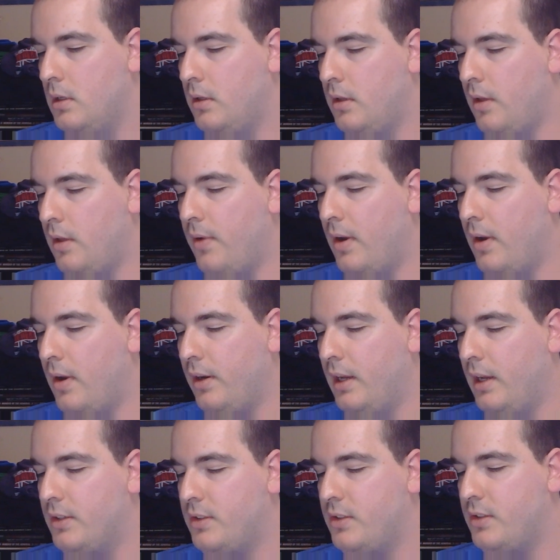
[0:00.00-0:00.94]
the
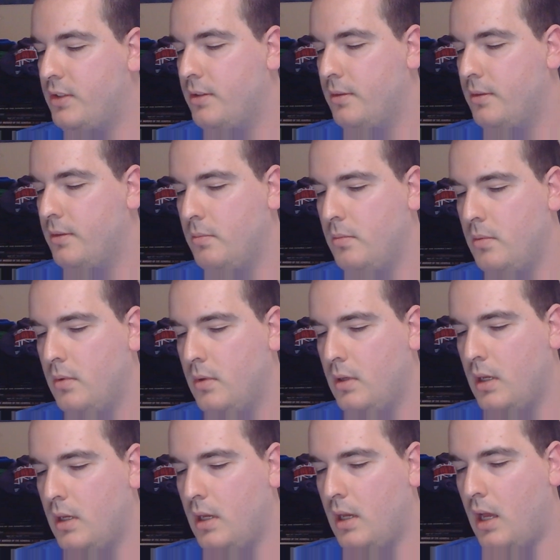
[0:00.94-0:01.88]
various
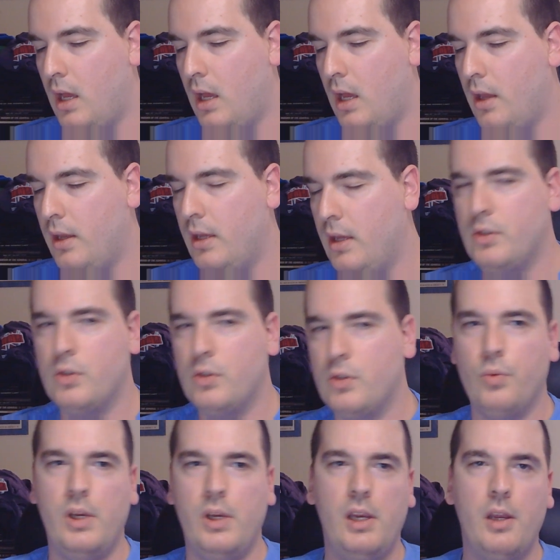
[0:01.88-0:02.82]

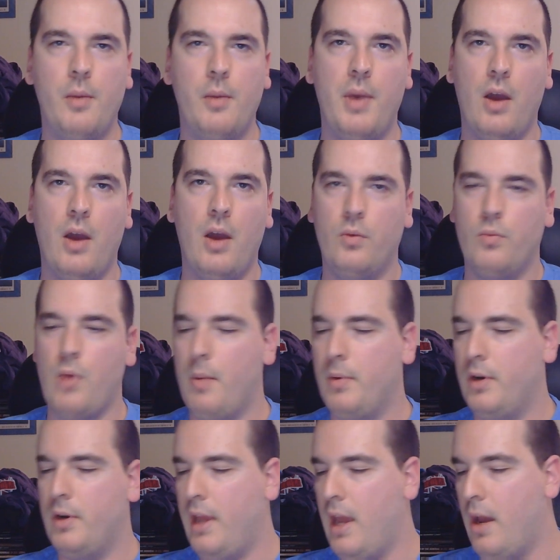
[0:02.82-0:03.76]
history about
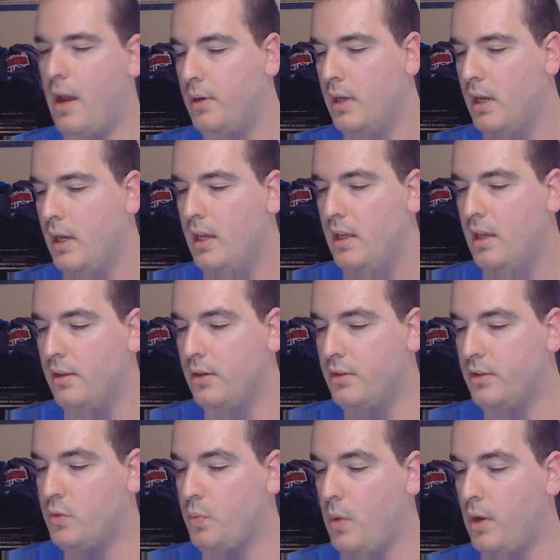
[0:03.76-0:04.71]
Robert E. Howard.
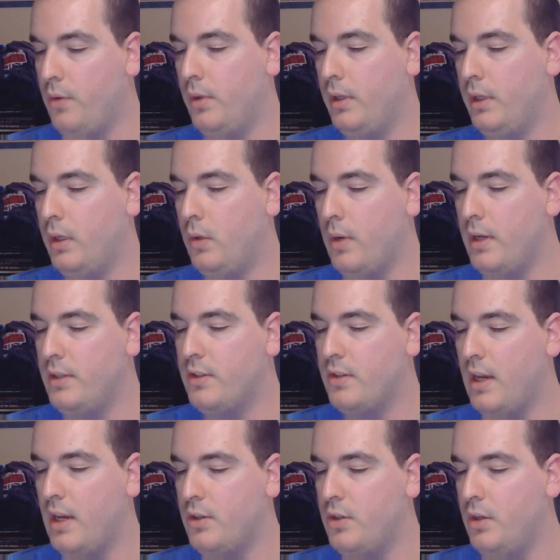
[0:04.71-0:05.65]
There's this one really great
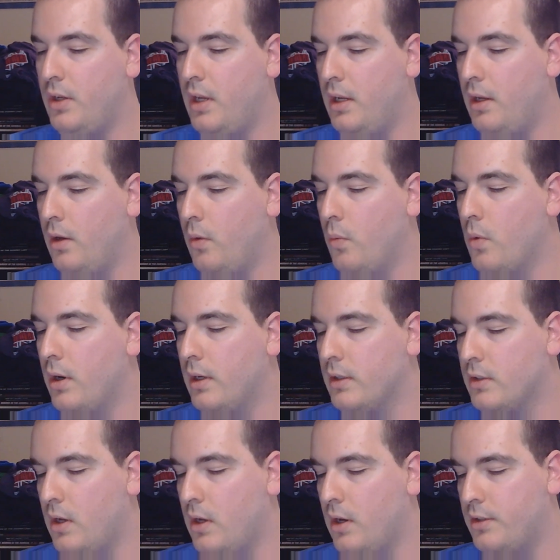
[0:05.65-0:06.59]
section in it where
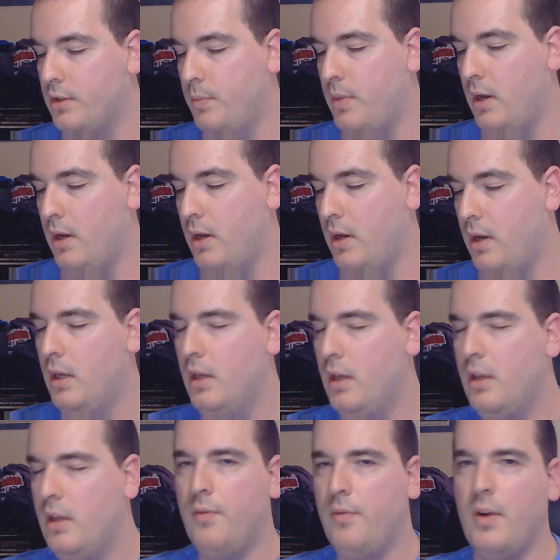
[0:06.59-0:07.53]
it talks about
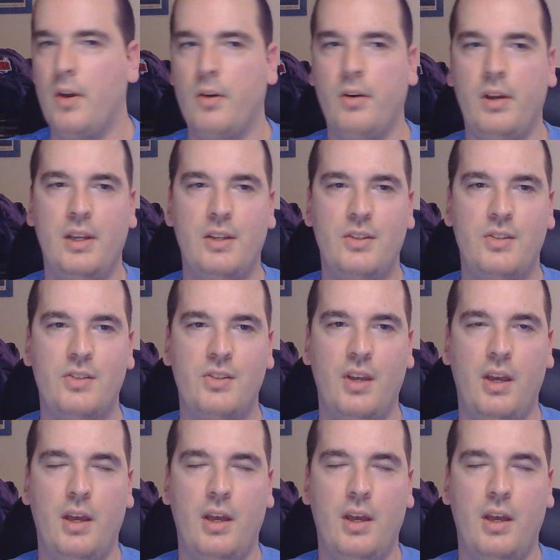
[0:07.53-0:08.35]
the various